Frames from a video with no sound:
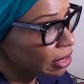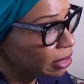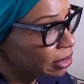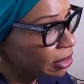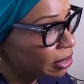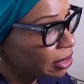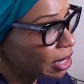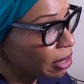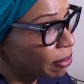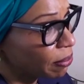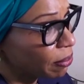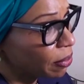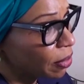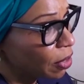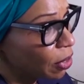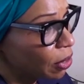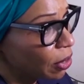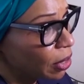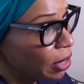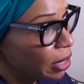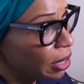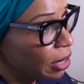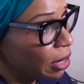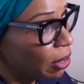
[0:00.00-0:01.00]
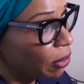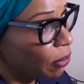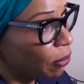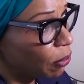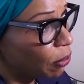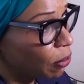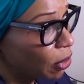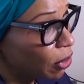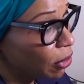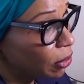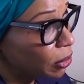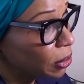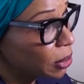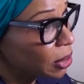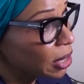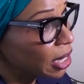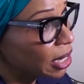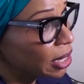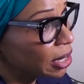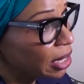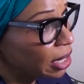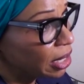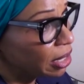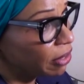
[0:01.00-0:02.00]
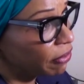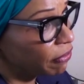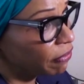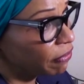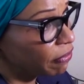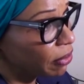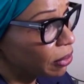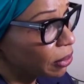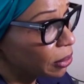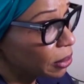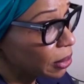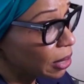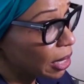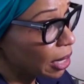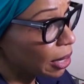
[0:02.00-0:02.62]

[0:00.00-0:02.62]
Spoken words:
system works and delivers